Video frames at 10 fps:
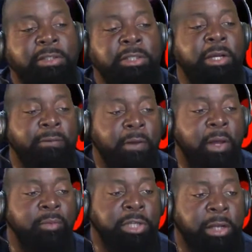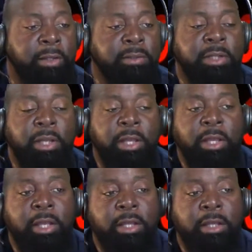Jeff. I'm jealous.
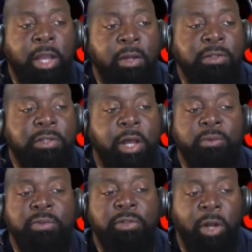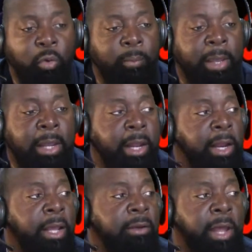Y'all saw snow, man.
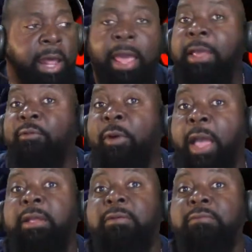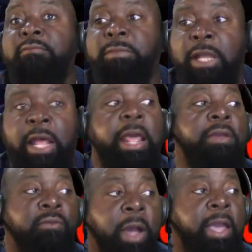That ain't right. That
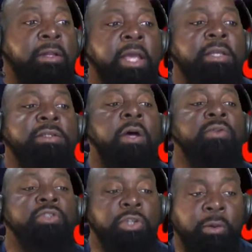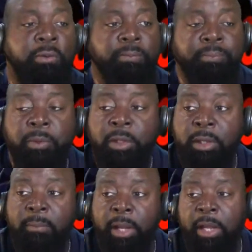ain't right. They saw snow.
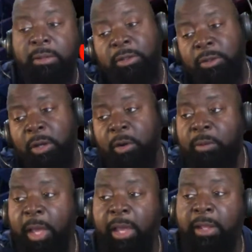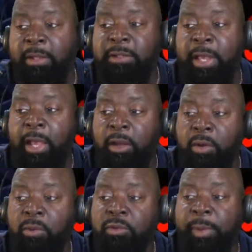But, you know, hey, that's how it
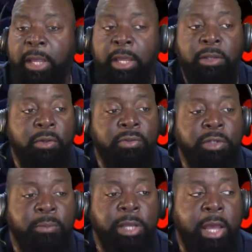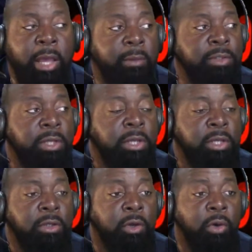goes, man. You know, sometimes,
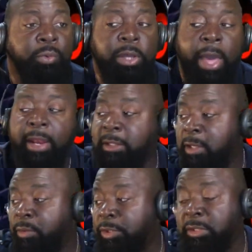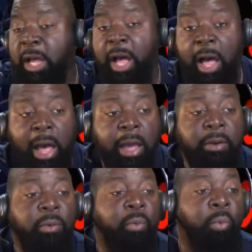you know, we got to deal with this
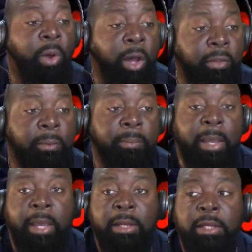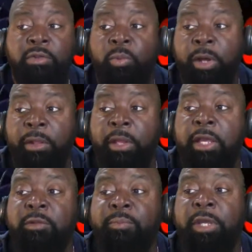hot weather, man. This weather
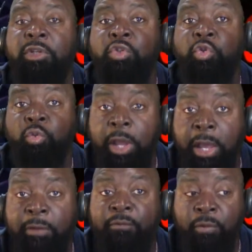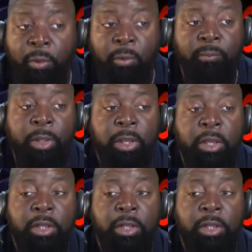has been dreadful.